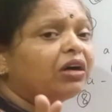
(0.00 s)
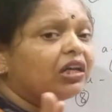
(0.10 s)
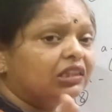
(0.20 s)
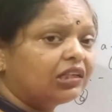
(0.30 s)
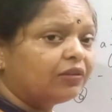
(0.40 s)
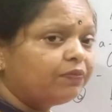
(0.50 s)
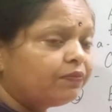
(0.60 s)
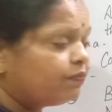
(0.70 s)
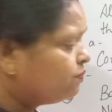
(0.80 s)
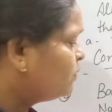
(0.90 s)
Mataram.
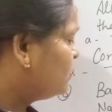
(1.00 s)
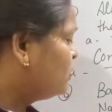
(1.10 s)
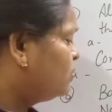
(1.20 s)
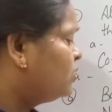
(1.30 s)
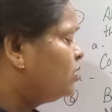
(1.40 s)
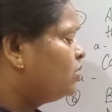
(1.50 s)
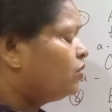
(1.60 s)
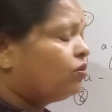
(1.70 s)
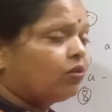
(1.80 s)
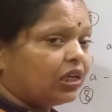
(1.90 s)

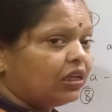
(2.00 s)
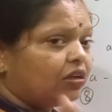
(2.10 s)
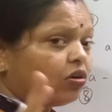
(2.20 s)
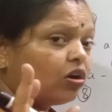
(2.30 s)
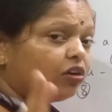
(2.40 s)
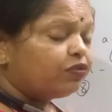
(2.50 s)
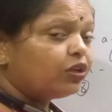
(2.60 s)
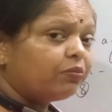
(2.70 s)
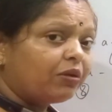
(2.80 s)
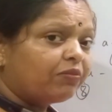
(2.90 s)
Okay, all of you
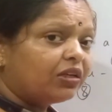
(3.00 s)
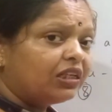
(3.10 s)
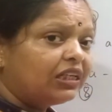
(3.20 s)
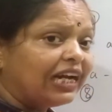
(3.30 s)
remember it.